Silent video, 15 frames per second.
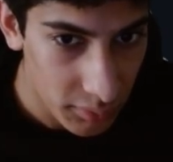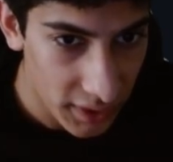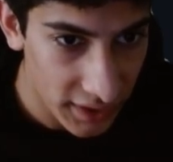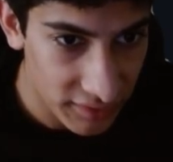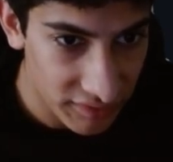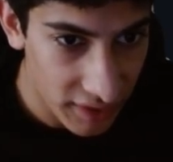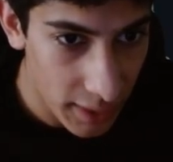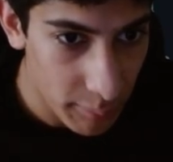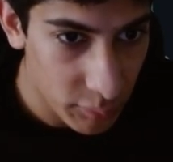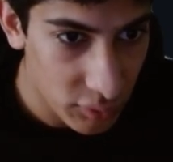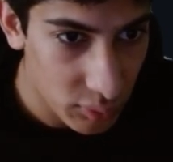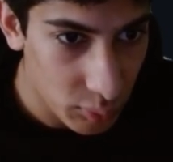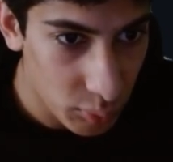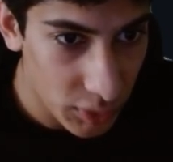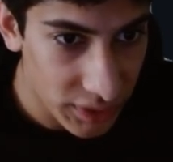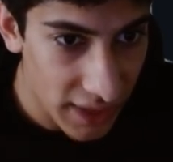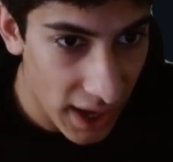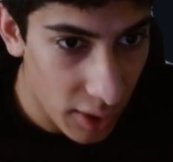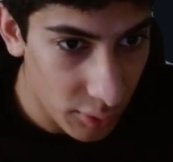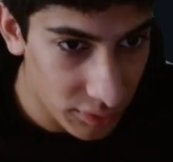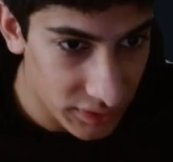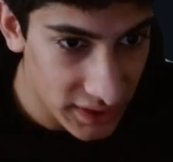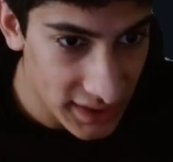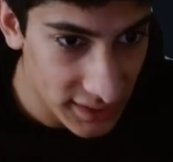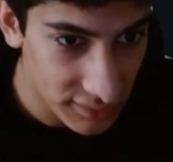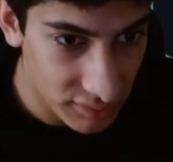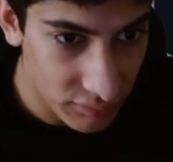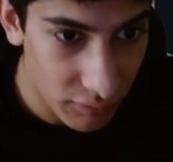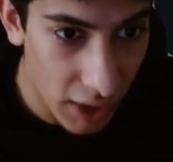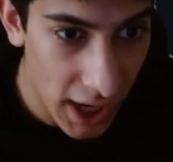except without
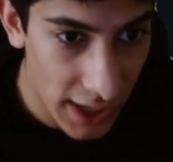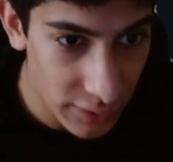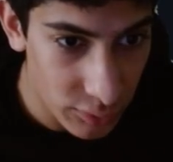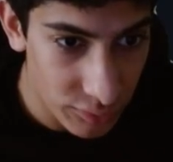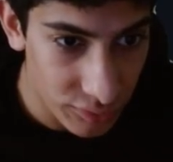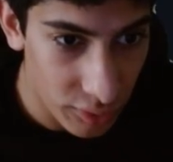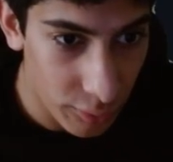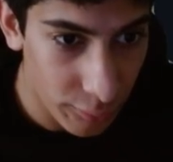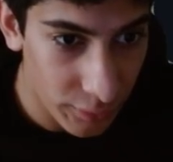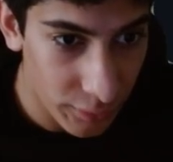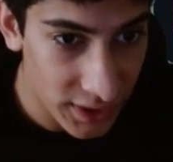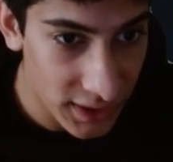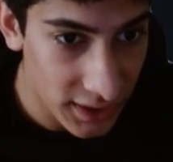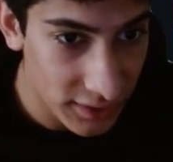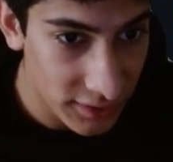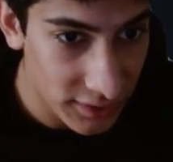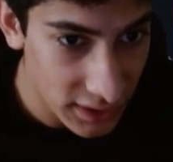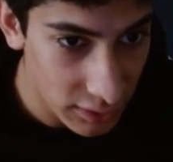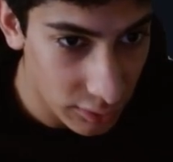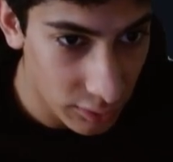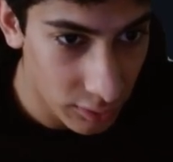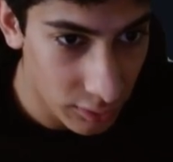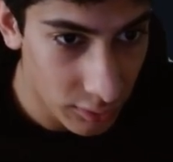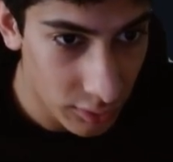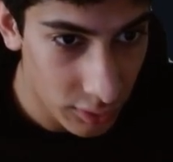these files already in here.